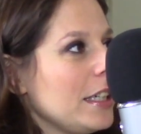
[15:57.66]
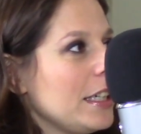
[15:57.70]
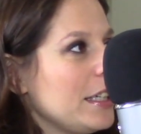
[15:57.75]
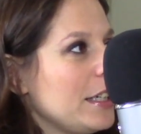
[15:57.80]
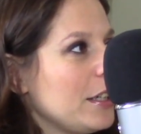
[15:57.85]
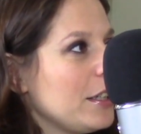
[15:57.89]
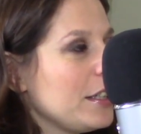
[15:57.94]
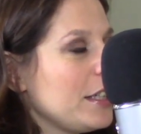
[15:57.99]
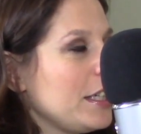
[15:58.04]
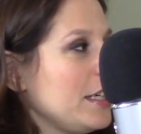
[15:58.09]

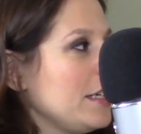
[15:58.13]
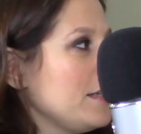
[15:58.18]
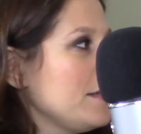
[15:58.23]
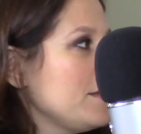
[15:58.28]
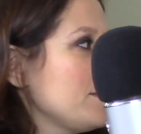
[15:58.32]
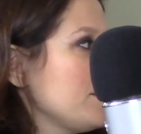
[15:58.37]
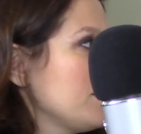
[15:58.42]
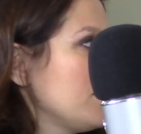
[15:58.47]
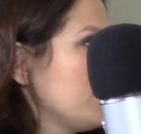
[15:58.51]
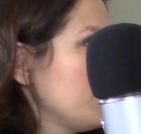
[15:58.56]
In our
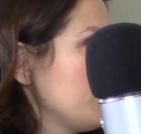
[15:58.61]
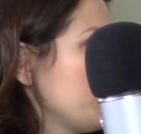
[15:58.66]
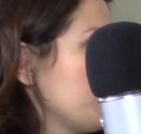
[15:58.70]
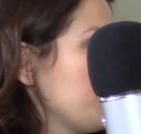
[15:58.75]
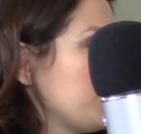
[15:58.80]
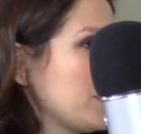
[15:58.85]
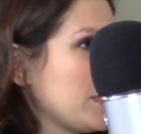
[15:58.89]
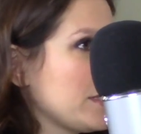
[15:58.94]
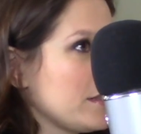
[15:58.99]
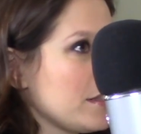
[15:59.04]
case, the
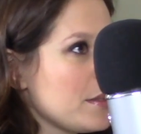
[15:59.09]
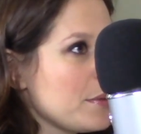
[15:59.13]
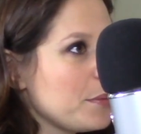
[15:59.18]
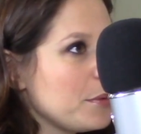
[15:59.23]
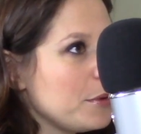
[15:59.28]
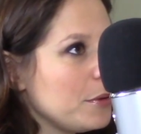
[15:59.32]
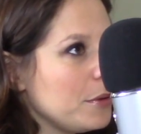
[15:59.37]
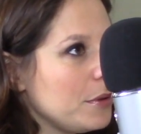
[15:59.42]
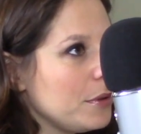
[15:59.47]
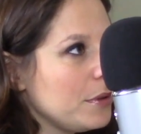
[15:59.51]
practice
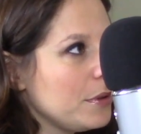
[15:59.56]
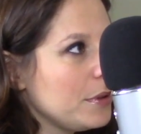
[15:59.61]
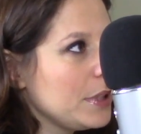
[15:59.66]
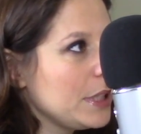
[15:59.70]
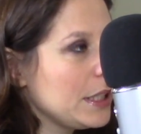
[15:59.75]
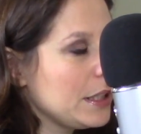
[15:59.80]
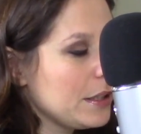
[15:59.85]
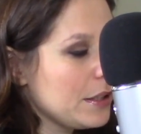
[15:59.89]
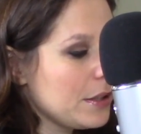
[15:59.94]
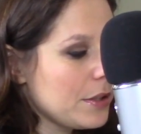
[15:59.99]
pool
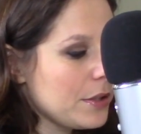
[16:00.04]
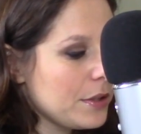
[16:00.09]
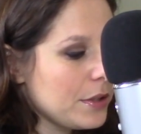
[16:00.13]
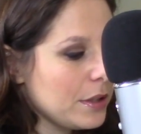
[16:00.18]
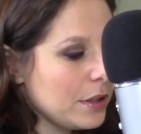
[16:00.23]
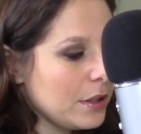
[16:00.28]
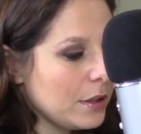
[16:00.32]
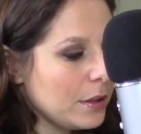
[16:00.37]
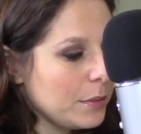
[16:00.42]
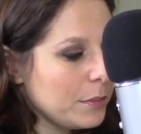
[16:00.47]
is,
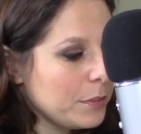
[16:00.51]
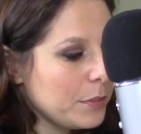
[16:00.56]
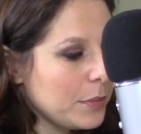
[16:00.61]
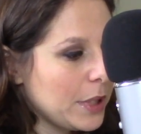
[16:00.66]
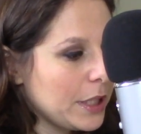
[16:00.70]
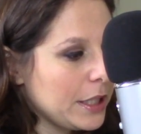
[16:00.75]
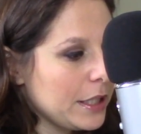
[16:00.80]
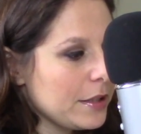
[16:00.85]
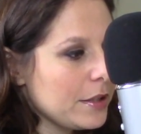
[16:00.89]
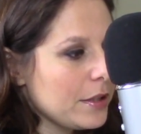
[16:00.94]

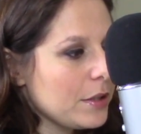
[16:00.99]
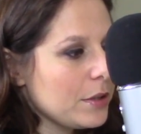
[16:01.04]
I guess